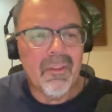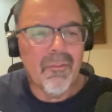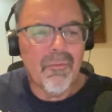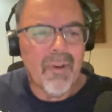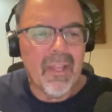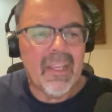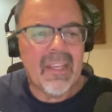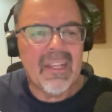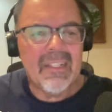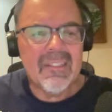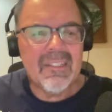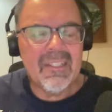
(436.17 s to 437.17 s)
The
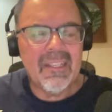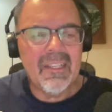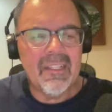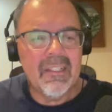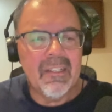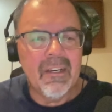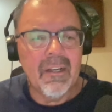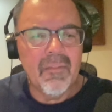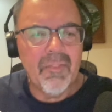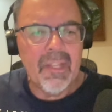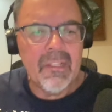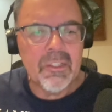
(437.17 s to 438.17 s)
Vikings in uh,
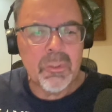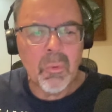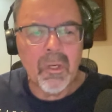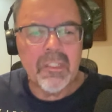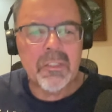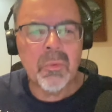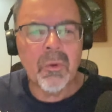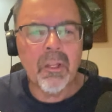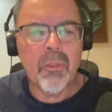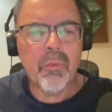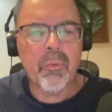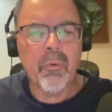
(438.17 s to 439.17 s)
in
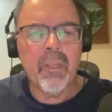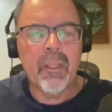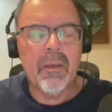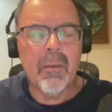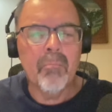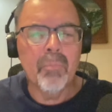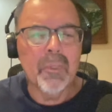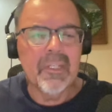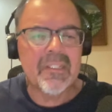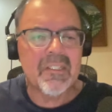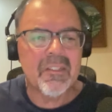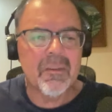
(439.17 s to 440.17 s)
2023
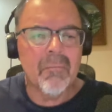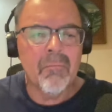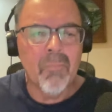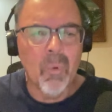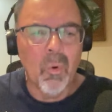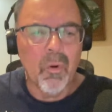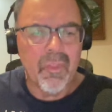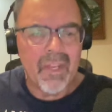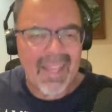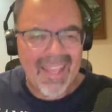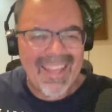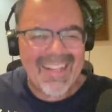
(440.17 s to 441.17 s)
blitzed more
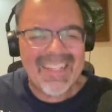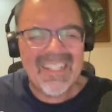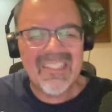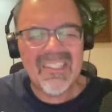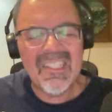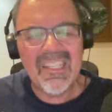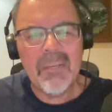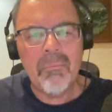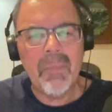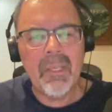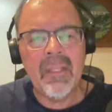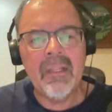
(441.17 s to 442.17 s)
than any
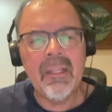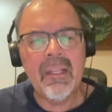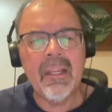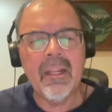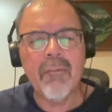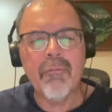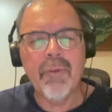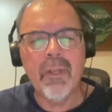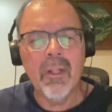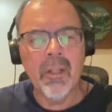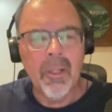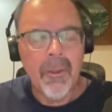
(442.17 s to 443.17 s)
team in the
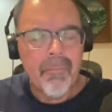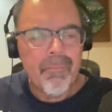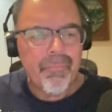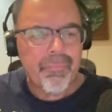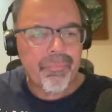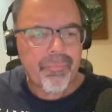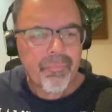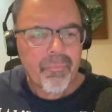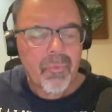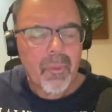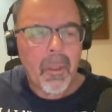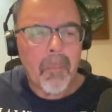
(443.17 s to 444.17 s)
NFL,
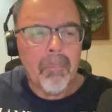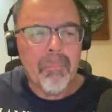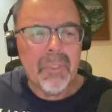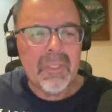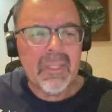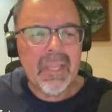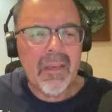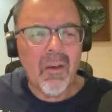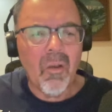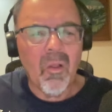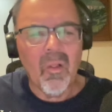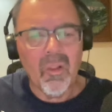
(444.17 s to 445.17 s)
but they
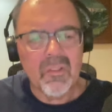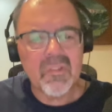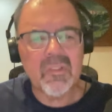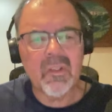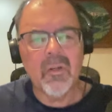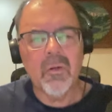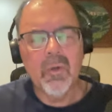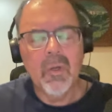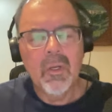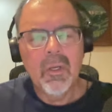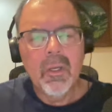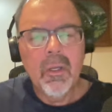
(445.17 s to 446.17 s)
also
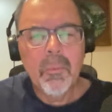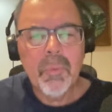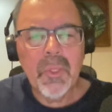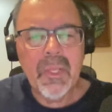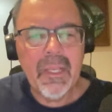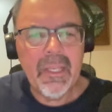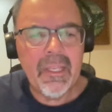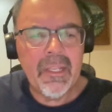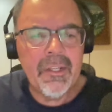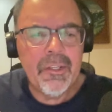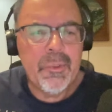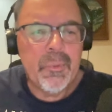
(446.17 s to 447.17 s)
play
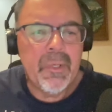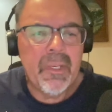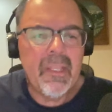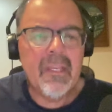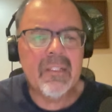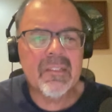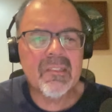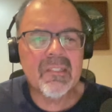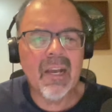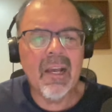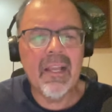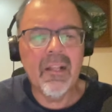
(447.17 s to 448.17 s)
in a unique
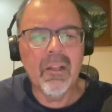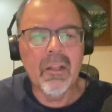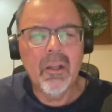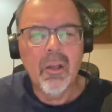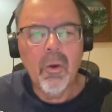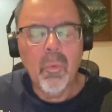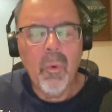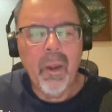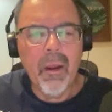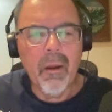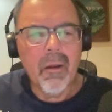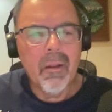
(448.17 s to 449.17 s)
style
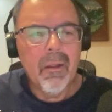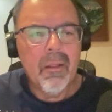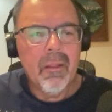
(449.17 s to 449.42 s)
where